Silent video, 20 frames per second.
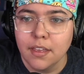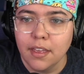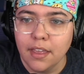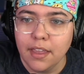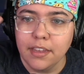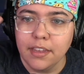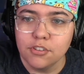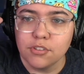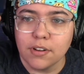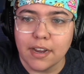
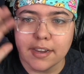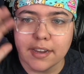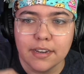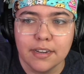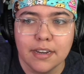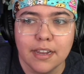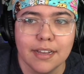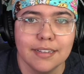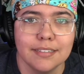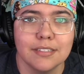Hey, Dragon
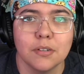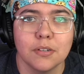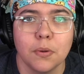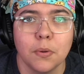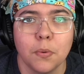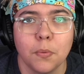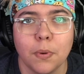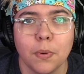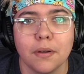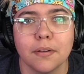Dust.
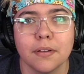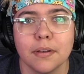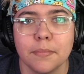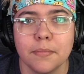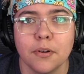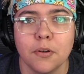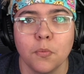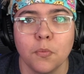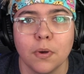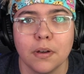
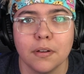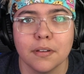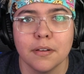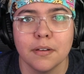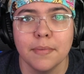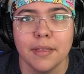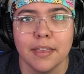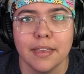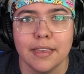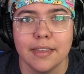
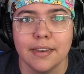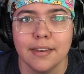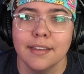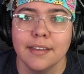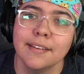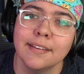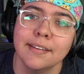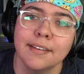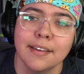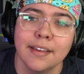Welcome in
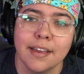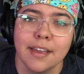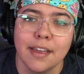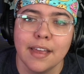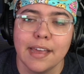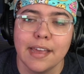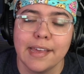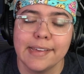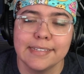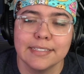
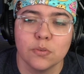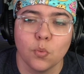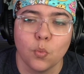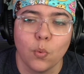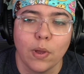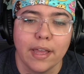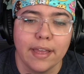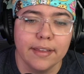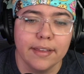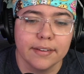as
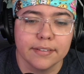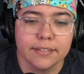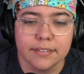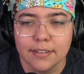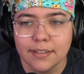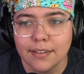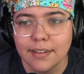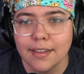well.